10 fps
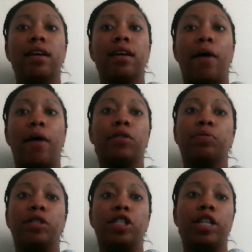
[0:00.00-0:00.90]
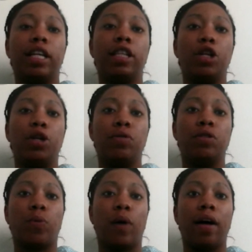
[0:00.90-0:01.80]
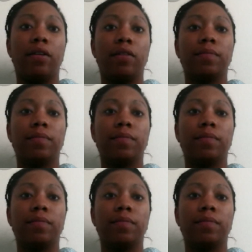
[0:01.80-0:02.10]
I will appreciate the new as well.